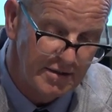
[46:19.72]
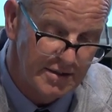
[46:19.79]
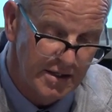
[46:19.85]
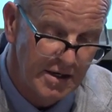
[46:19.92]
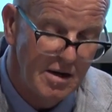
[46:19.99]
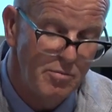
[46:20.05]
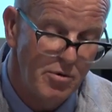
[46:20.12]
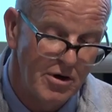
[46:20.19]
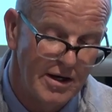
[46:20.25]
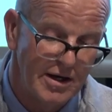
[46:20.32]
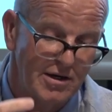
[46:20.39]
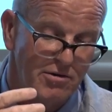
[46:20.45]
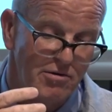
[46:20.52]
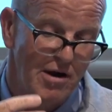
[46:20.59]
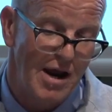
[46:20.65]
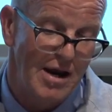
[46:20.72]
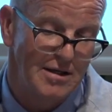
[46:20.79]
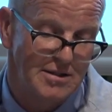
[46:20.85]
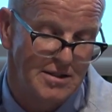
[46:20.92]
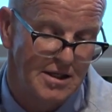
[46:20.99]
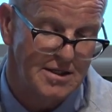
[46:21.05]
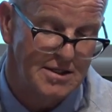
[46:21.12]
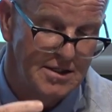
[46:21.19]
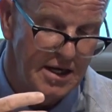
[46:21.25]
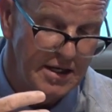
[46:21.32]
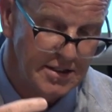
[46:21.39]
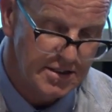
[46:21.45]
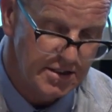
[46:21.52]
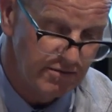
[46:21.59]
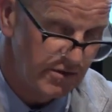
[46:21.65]
deliberately creates this
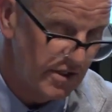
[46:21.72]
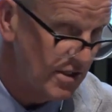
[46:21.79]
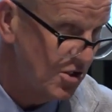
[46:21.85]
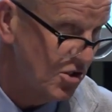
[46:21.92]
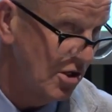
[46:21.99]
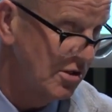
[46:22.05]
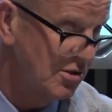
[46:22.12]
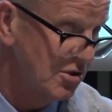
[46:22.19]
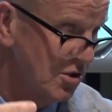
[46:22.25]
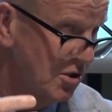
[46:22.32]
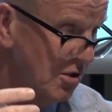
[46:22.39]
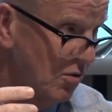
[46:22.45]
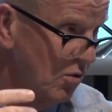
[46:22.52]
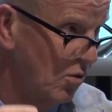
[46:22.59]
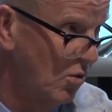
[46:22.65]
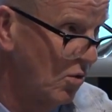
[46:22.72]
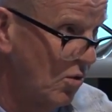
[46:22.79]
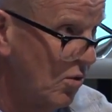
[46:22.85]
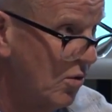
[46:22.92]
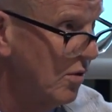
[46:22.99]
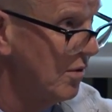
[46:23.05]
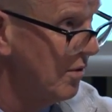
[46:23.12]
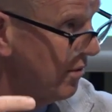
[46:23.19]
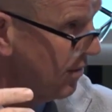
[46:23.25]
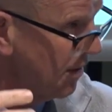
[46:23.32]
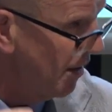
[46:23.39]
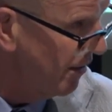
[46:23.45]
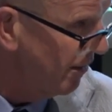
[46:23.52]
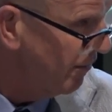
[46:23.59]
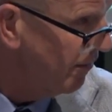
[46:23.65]
sense of disjuncture or
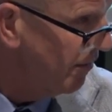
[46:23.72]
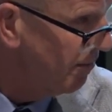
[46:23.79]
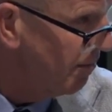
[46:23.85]
kind of